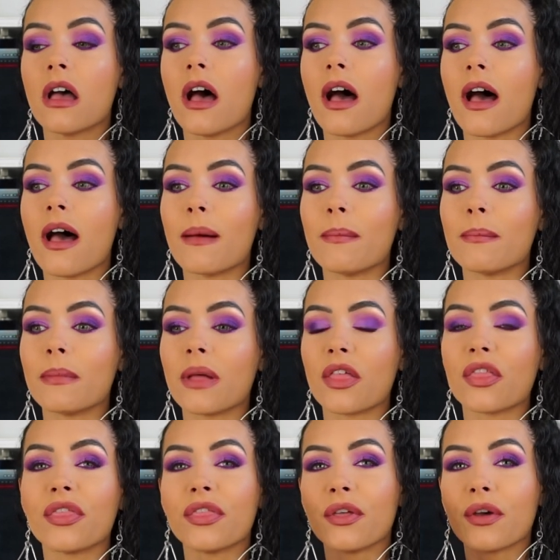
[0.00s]
um,
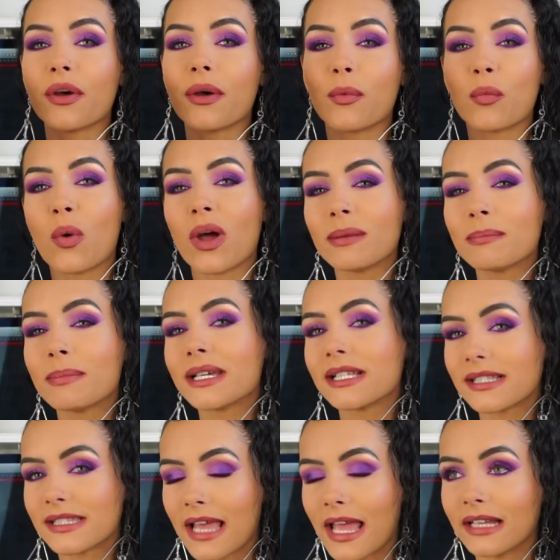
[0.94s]
the
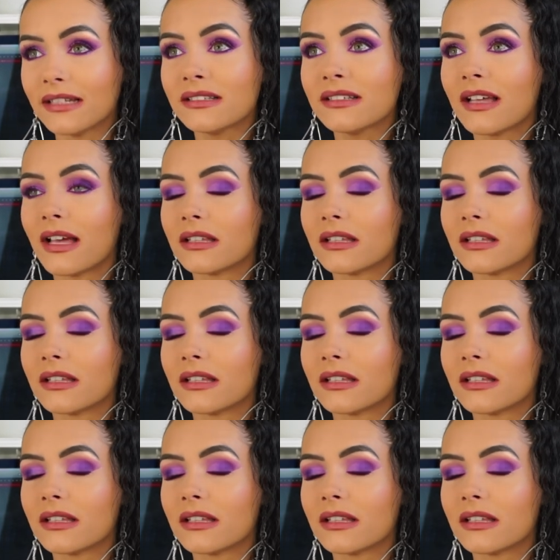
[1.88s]
1%